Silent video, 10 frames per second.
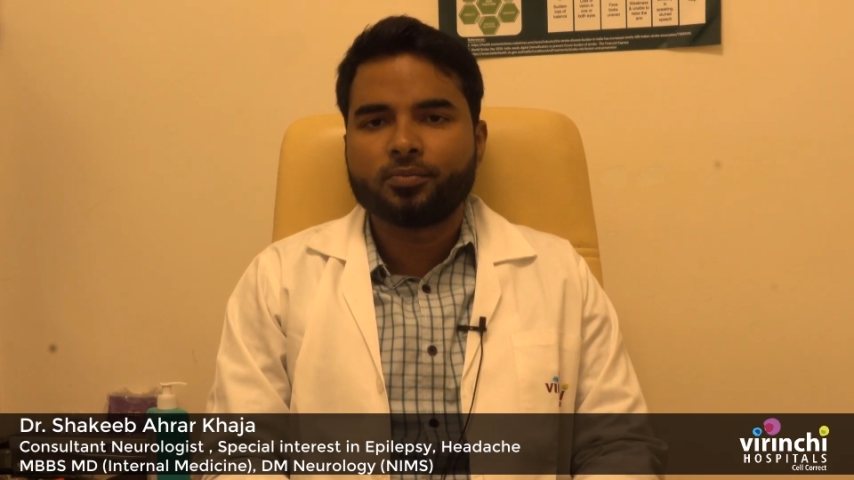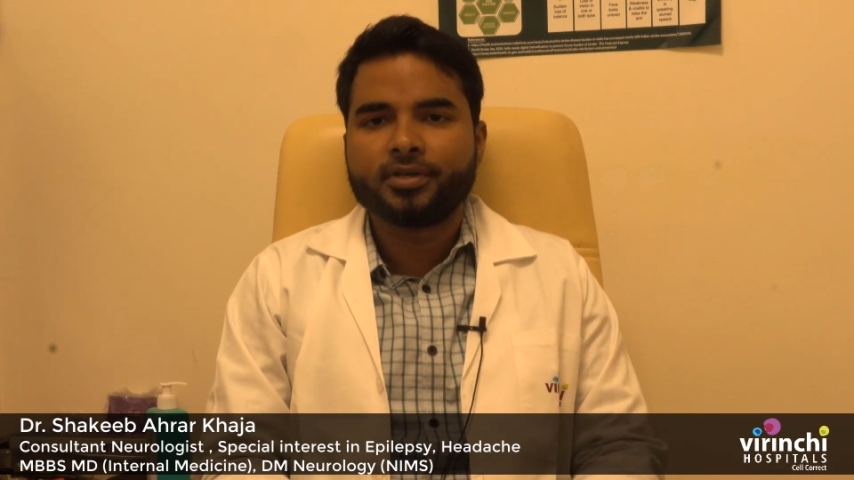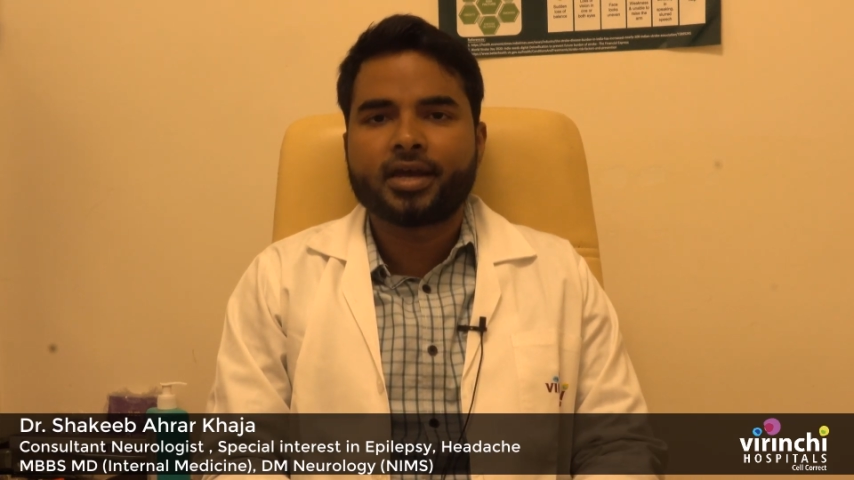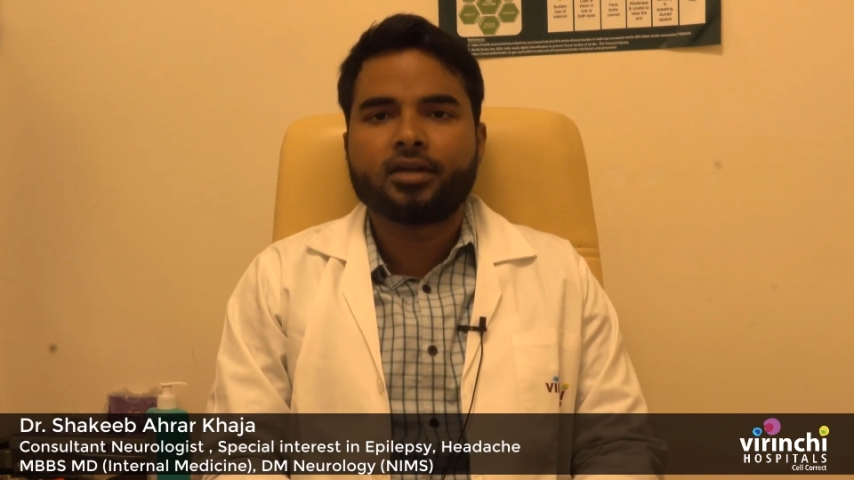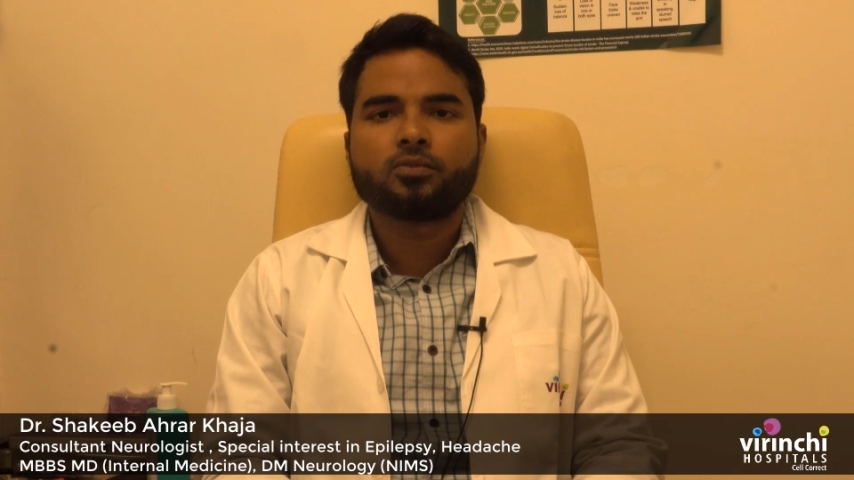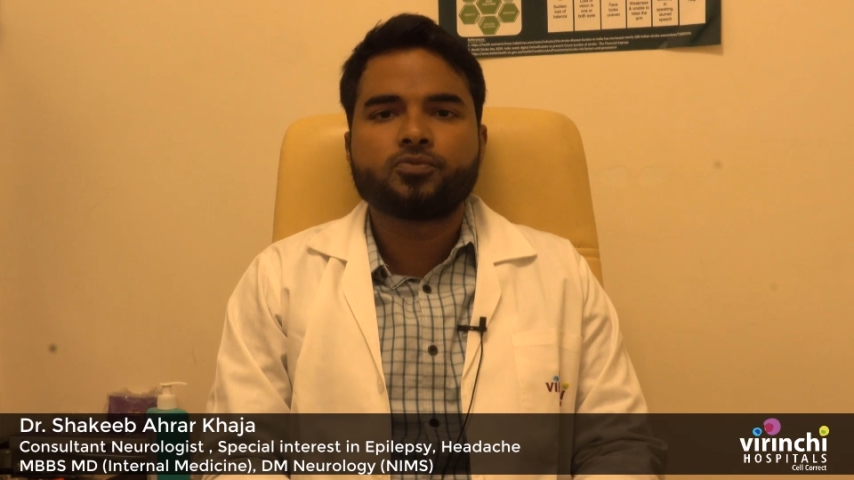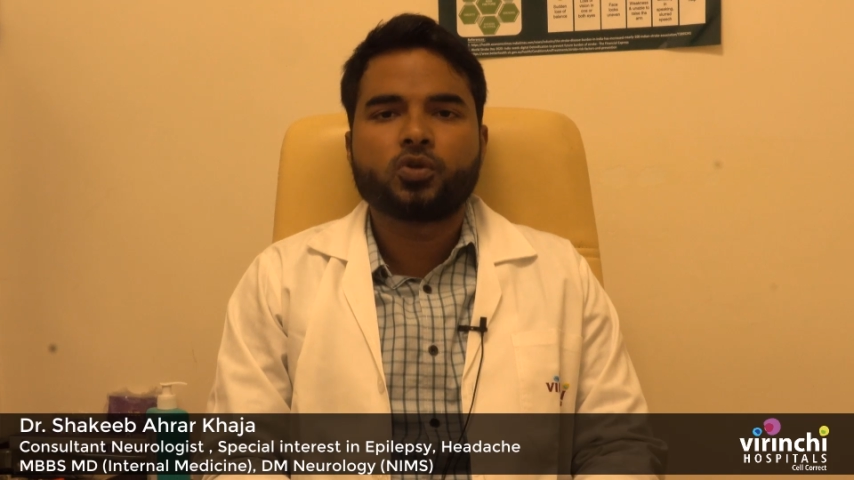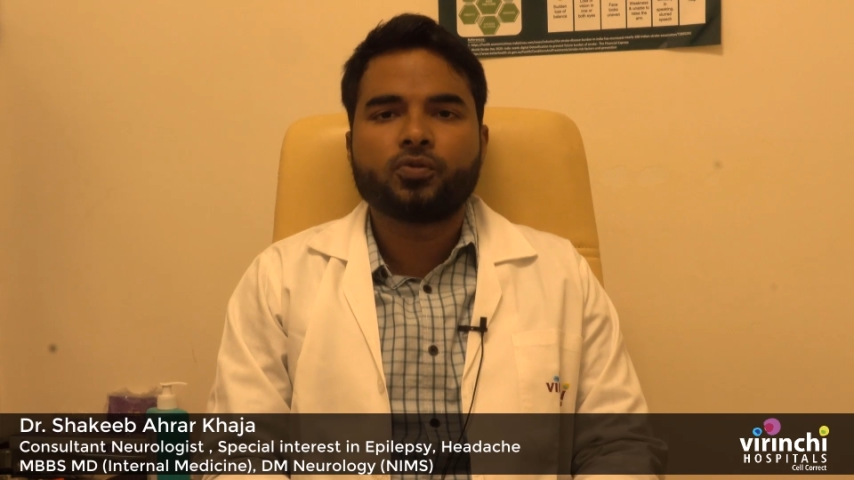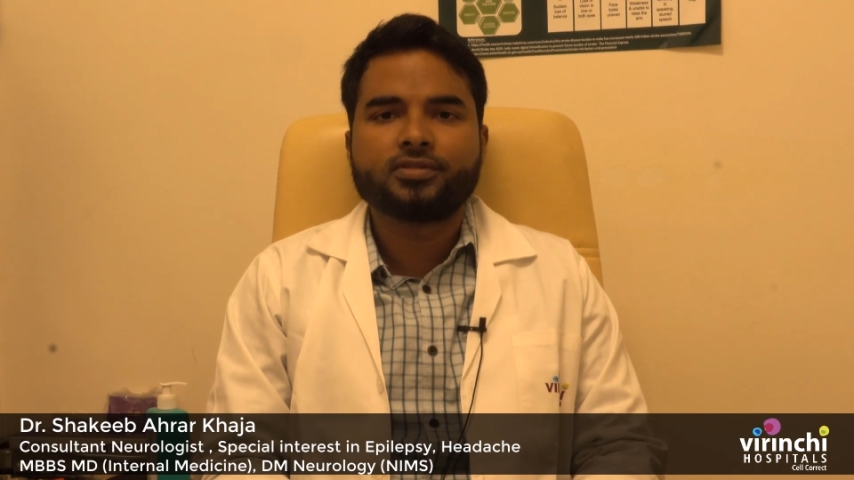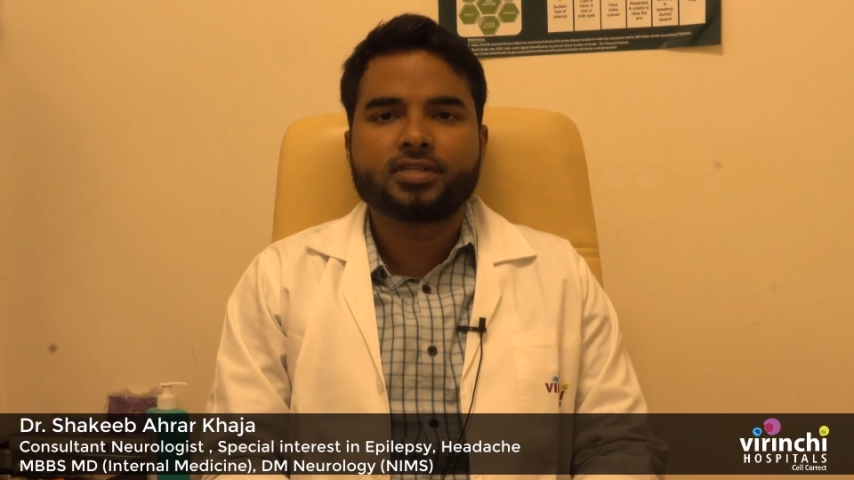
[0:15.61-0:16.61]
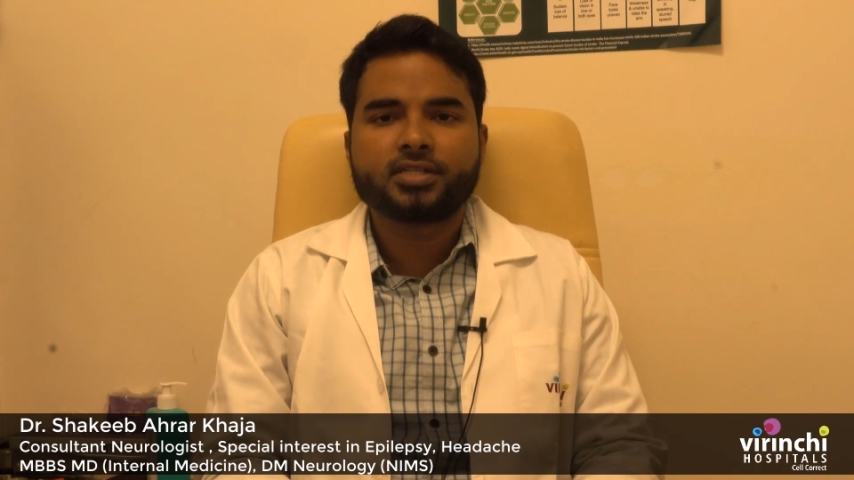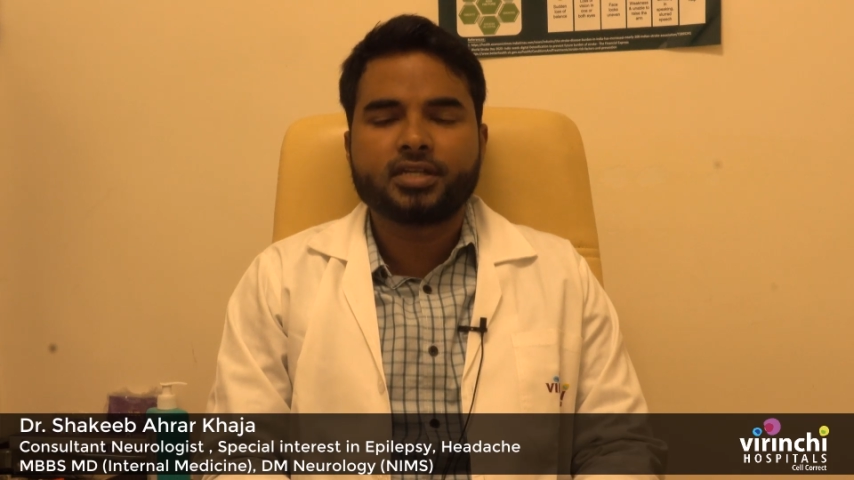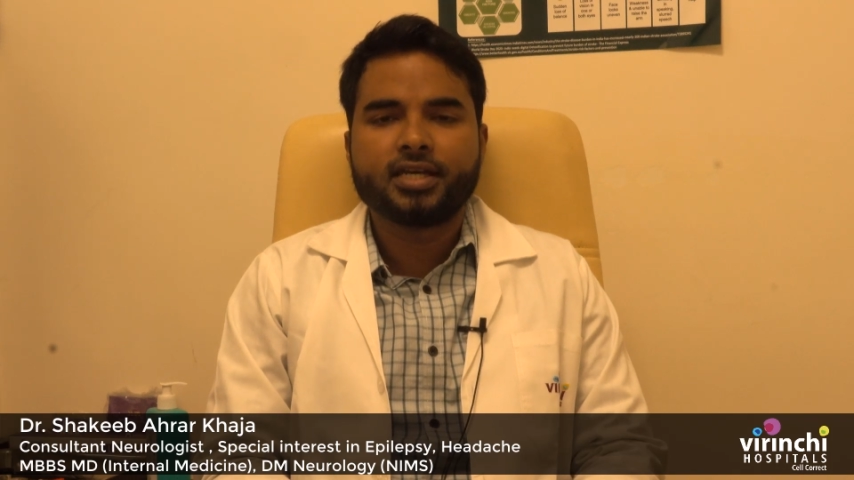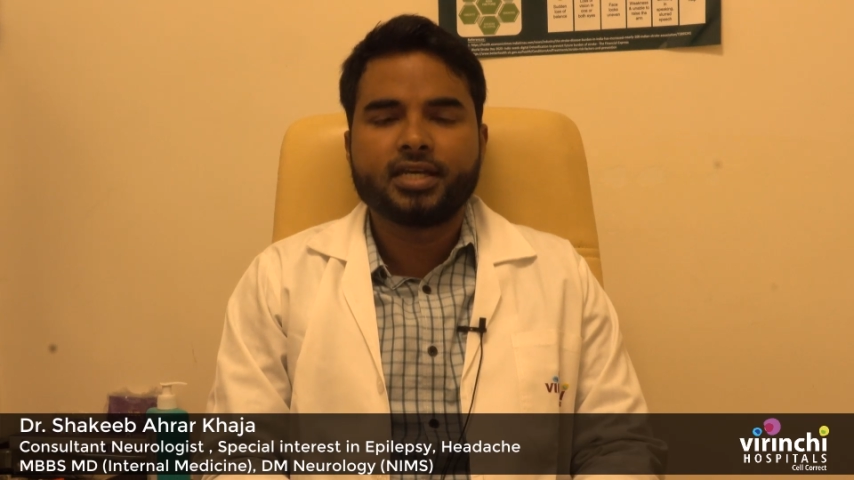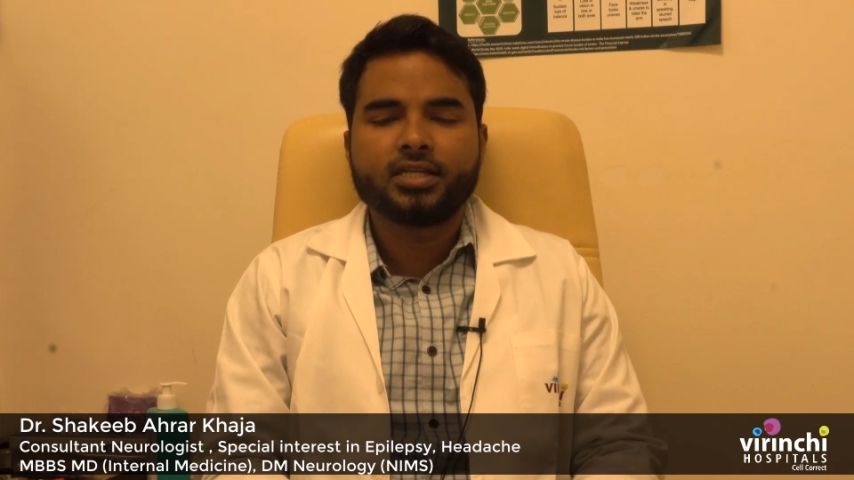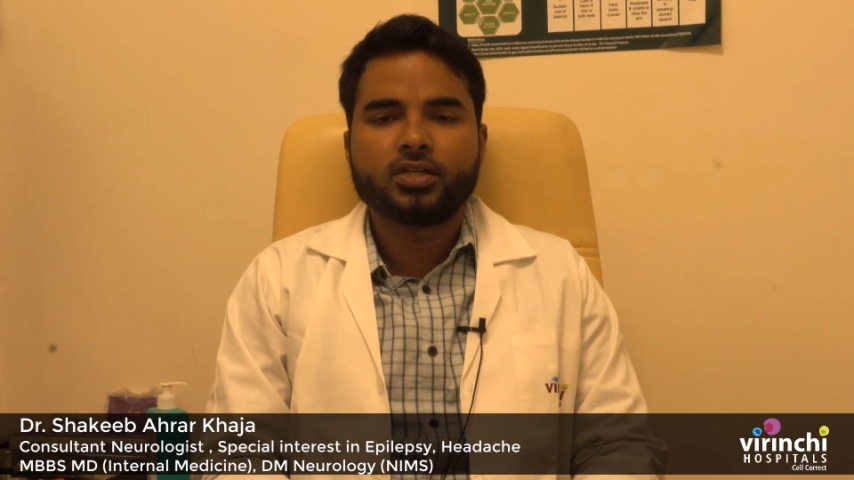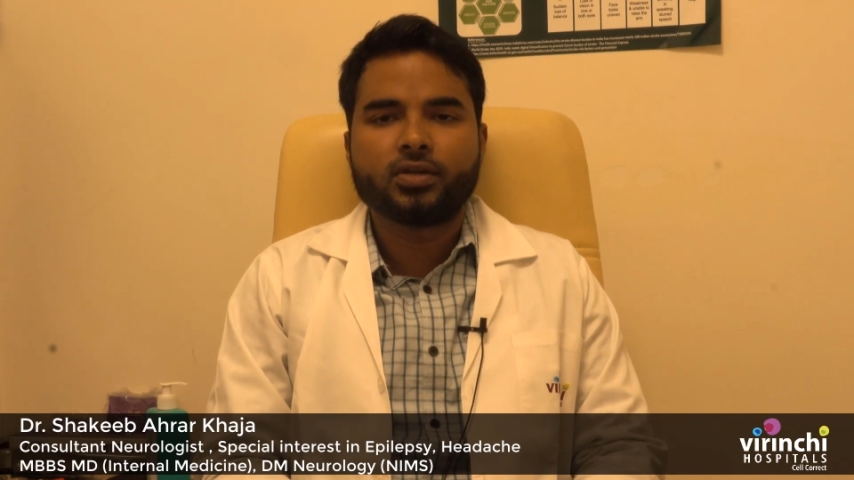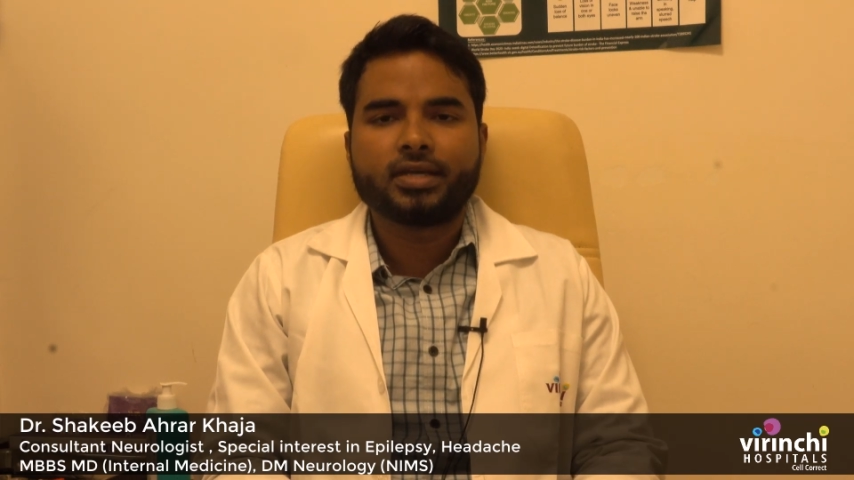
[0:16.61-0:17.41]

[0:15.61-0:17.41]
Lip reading: behind observing such a day